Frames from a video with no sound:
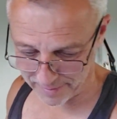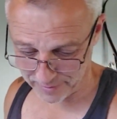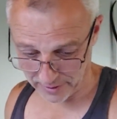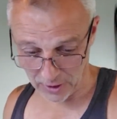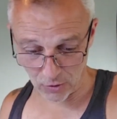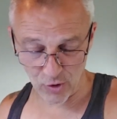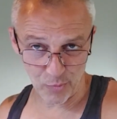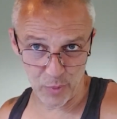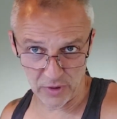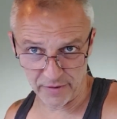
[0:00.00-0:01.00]
after the
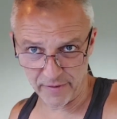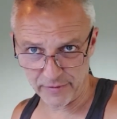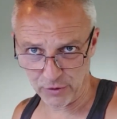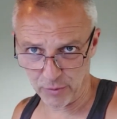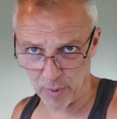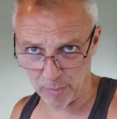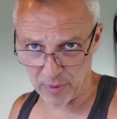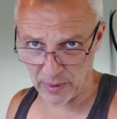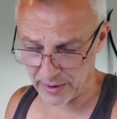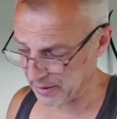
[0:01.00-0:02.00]
longest build I've ever done in my
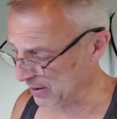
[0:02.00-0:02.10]
bloody